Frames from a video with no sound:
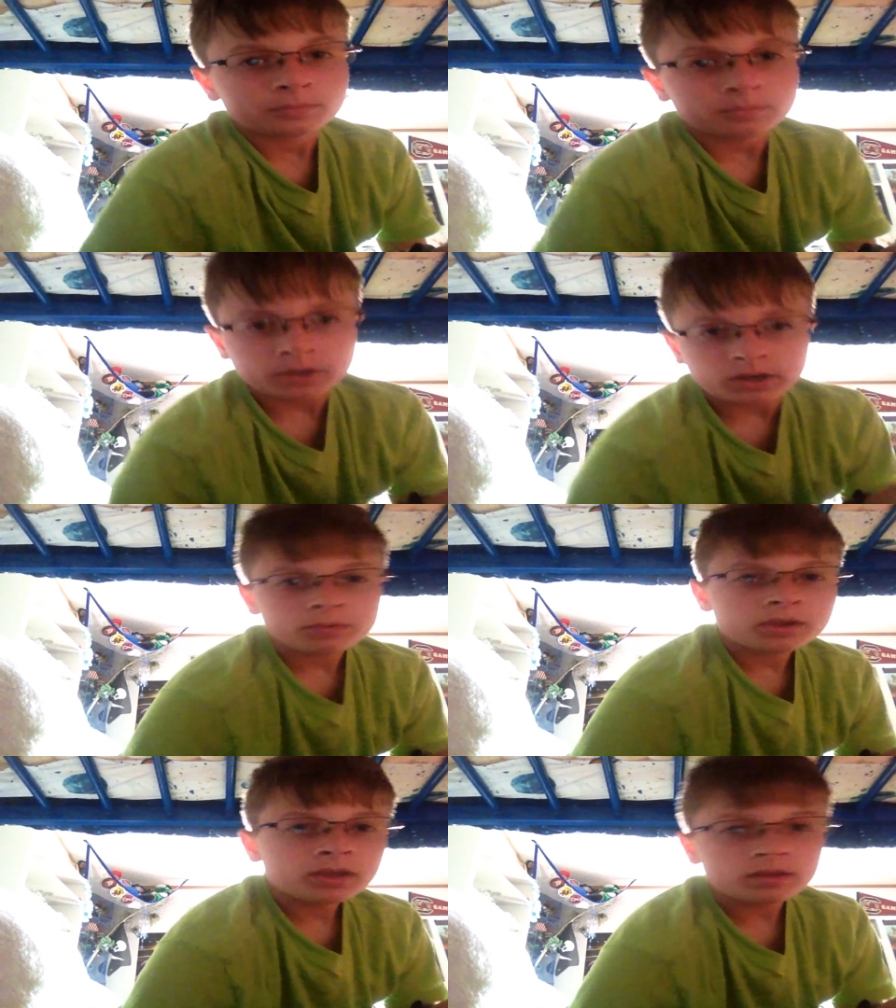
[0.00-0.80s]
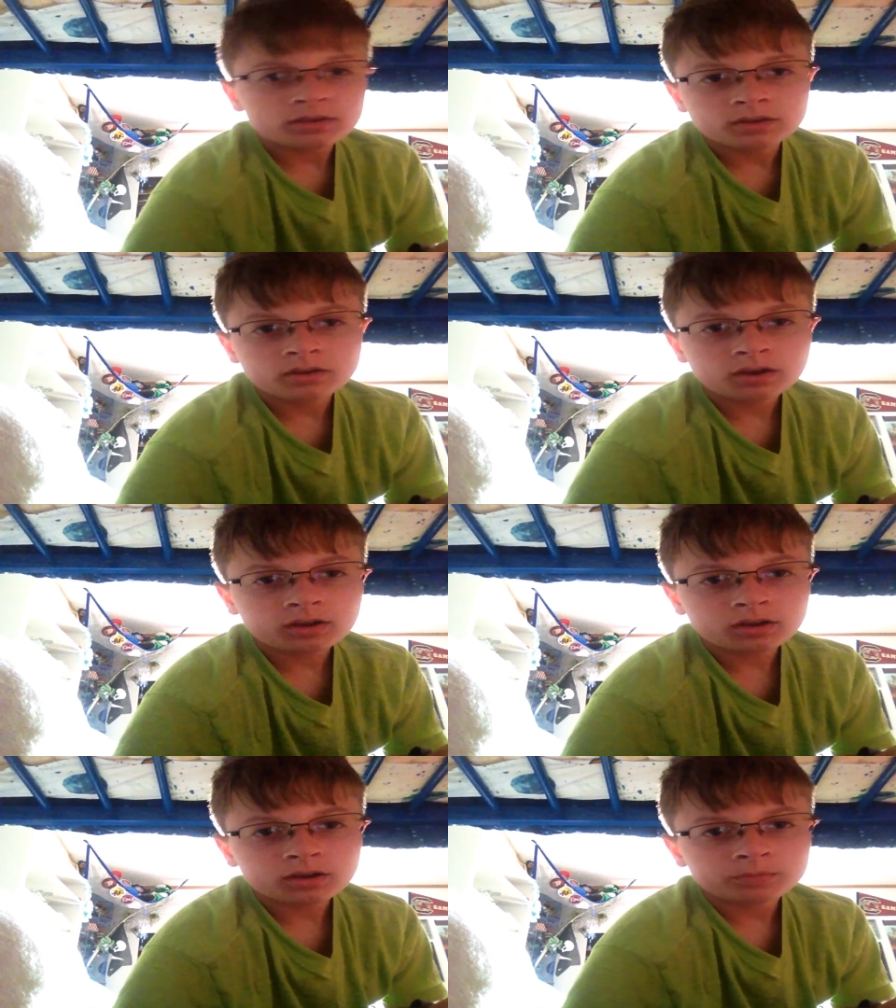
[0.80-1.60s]
But anyways,
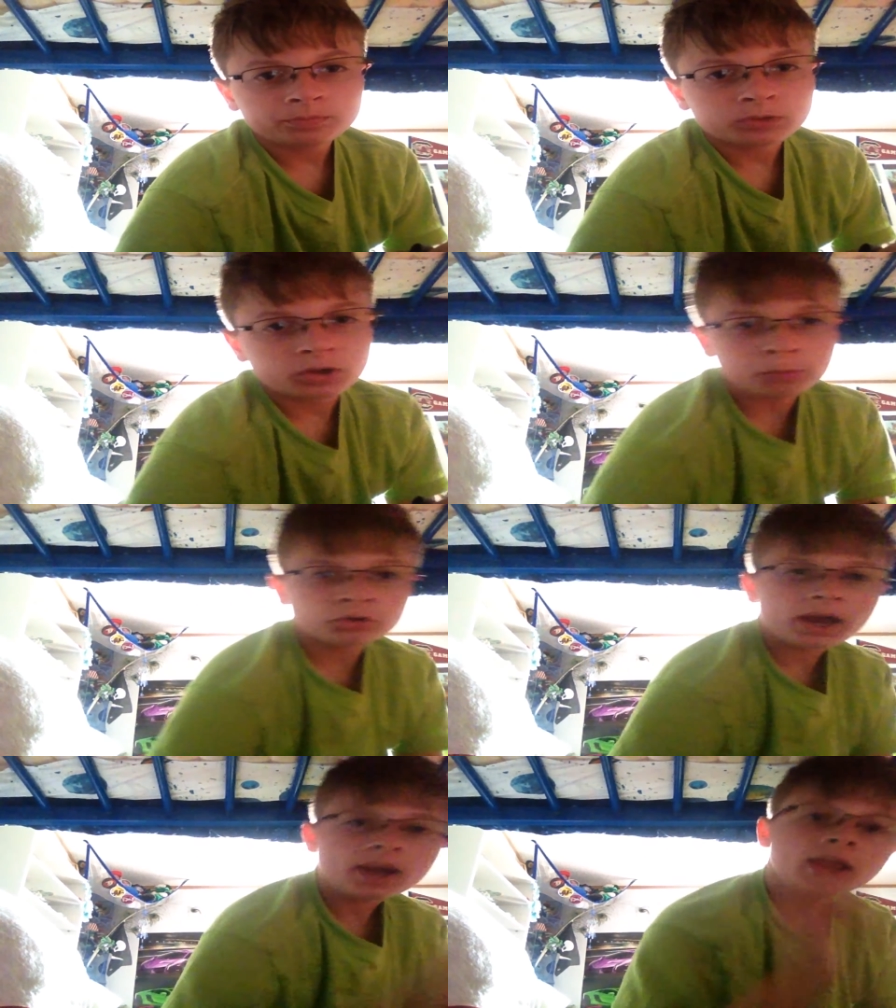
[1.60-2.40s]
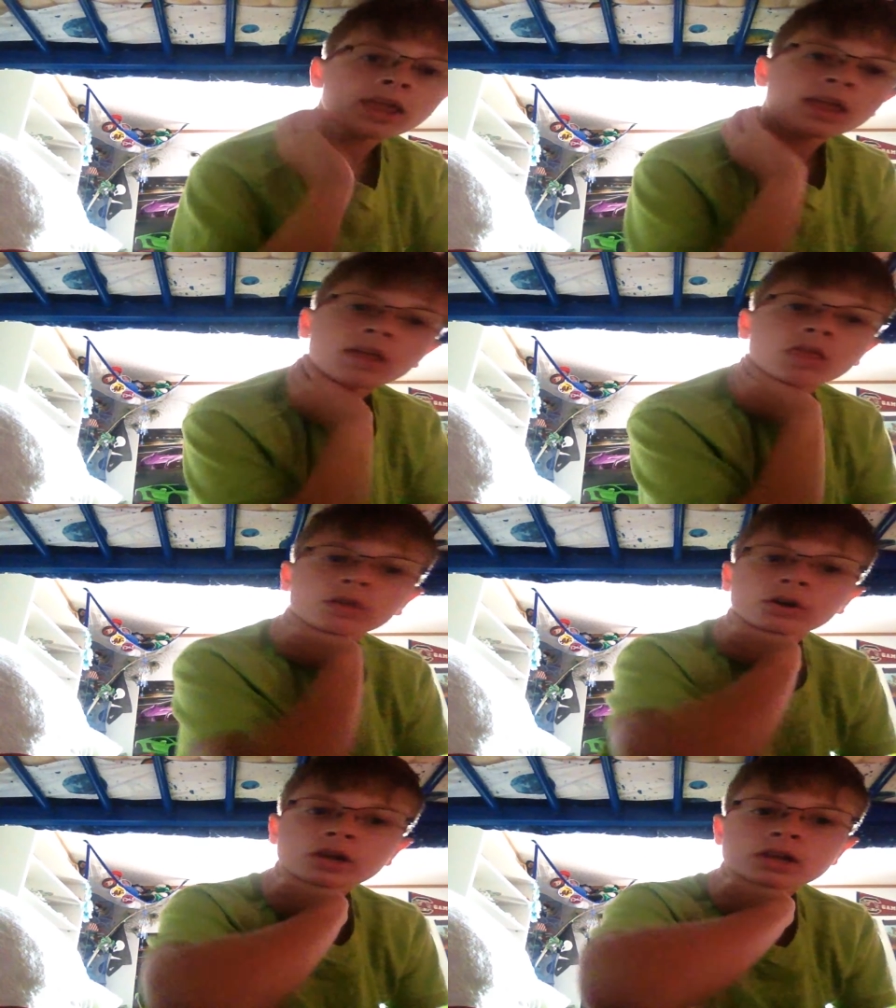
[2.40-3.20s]
I'm trying to hit
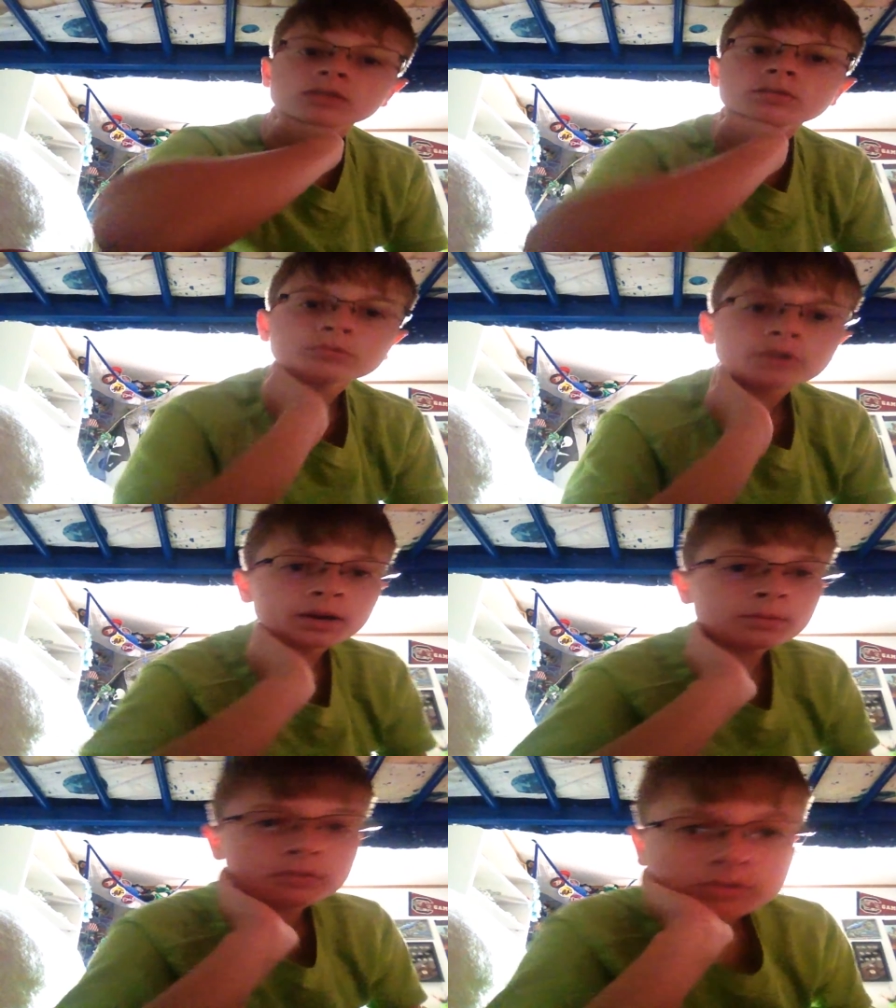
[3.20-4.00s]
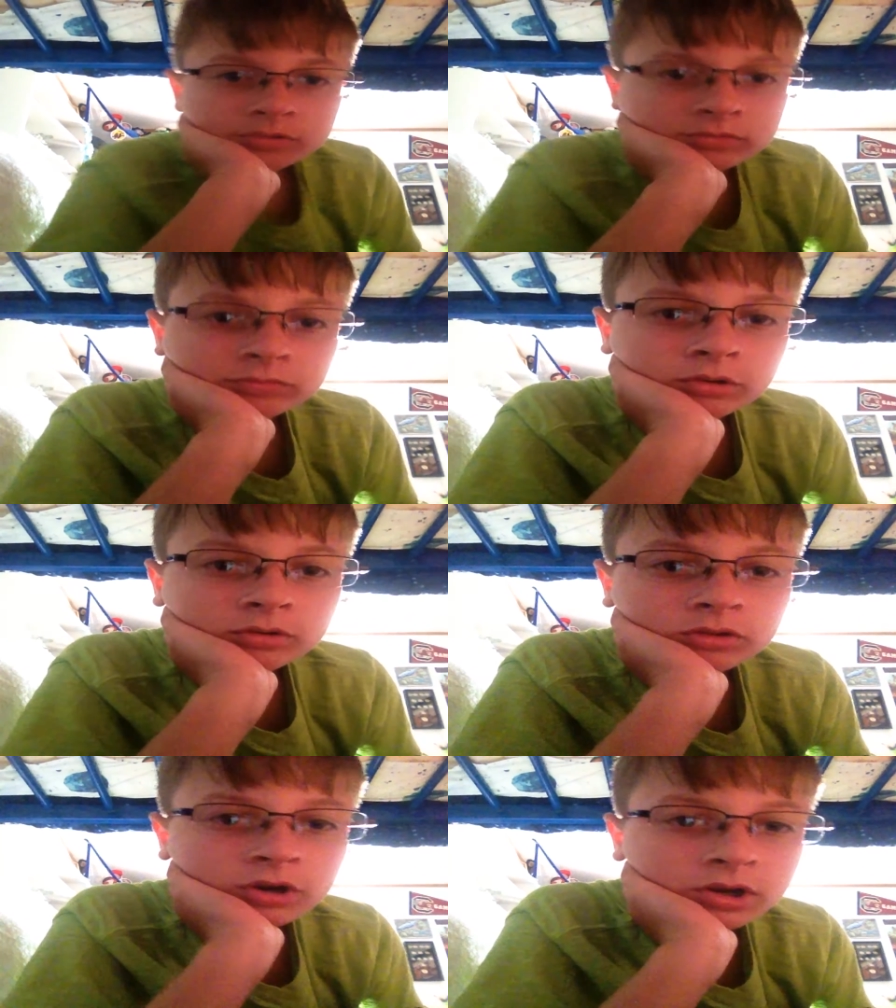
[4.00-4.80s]
30 subscribers,
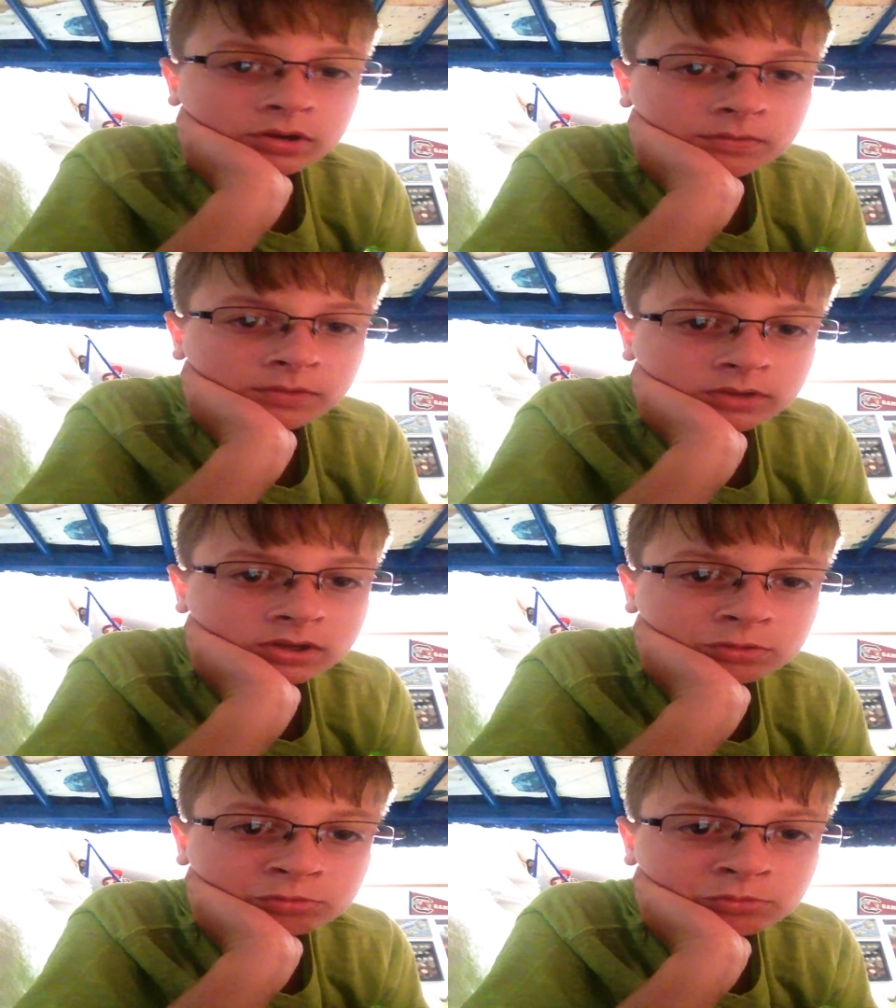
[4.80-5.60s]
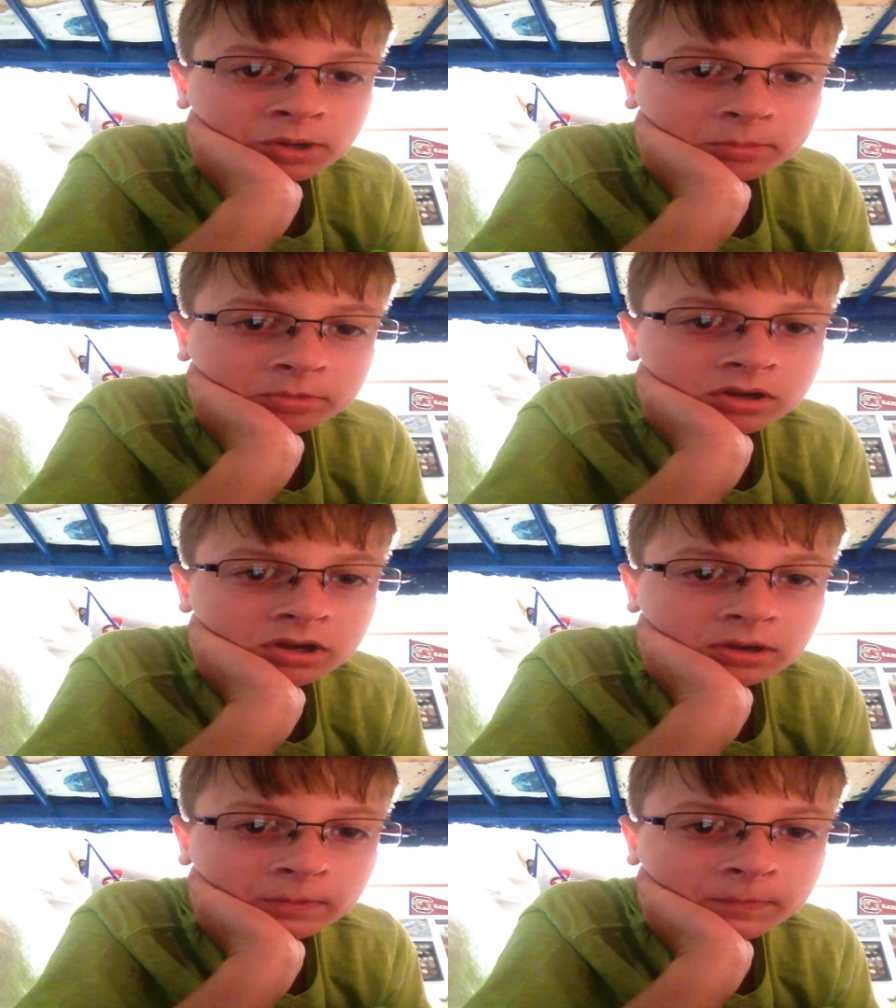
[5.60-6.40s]
30 to 50 subscribers
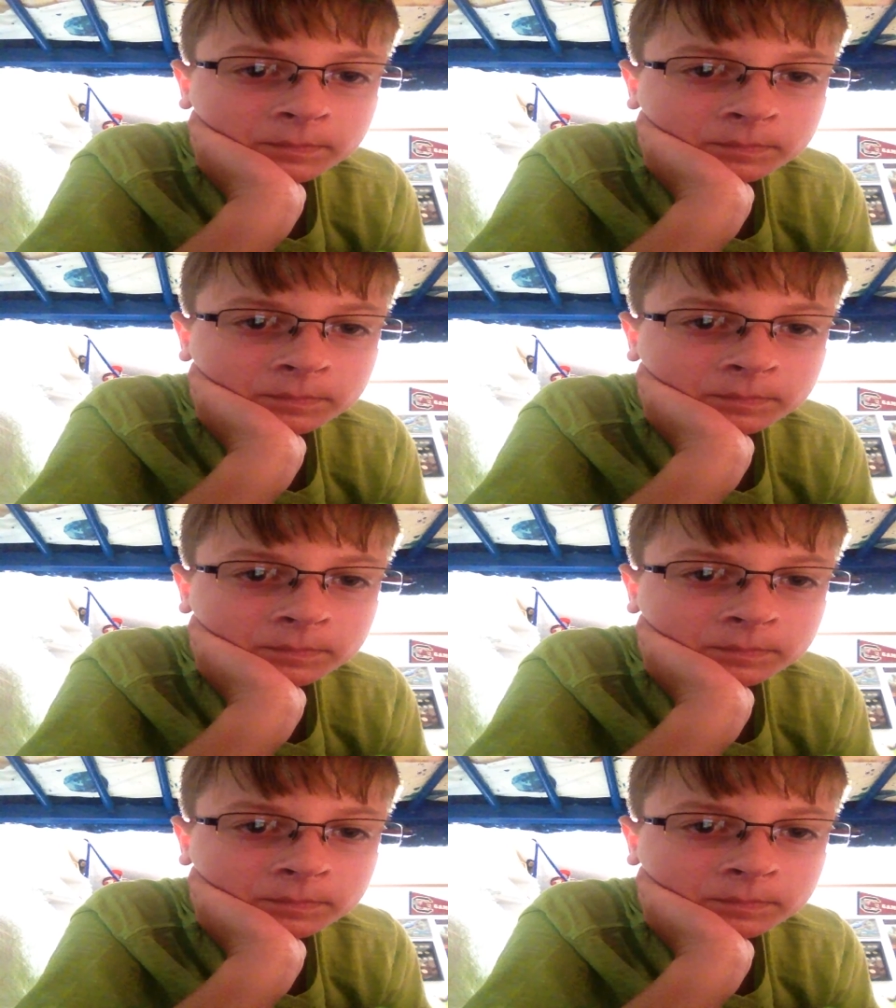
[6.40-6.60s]
now.